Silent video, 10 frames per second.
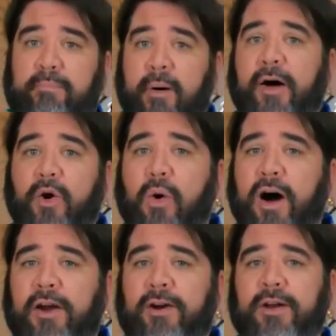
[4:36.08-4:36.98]
Bottled
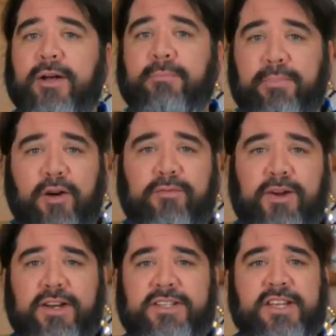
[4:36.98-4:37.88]
water,
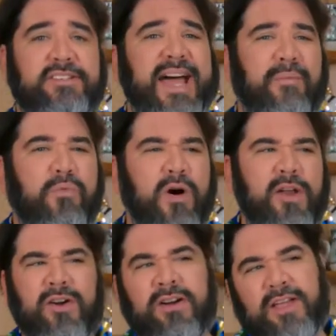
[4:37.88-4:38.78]
perfect. Tap
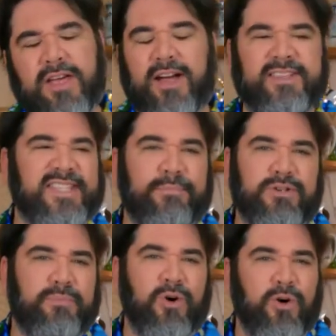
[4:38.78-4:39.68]
water,
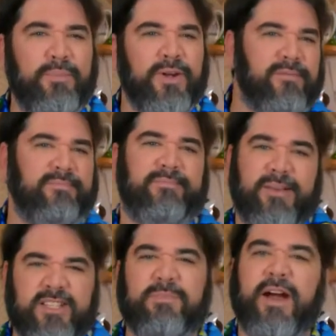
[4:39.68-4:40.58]
acceptable, but
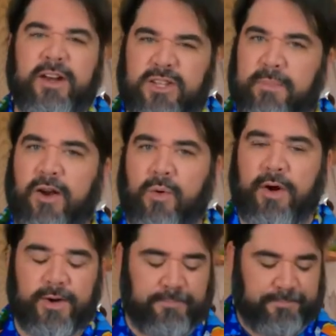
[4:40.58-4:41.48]
it's better to use bottled
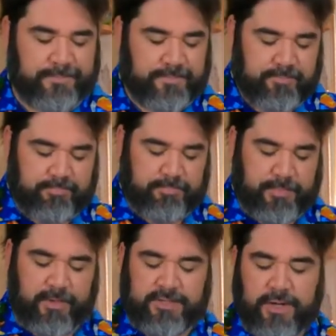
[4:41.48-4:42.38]
water.
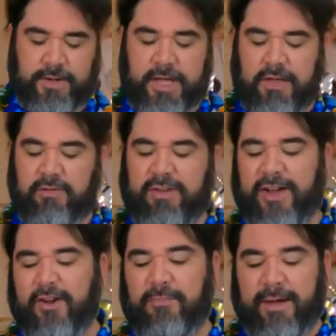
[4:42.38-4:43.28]
So
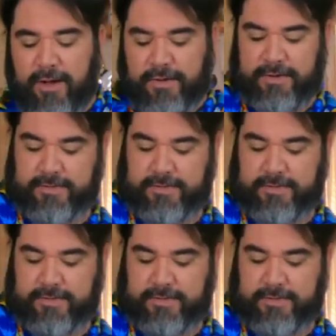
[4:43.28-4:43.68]
fill it up about,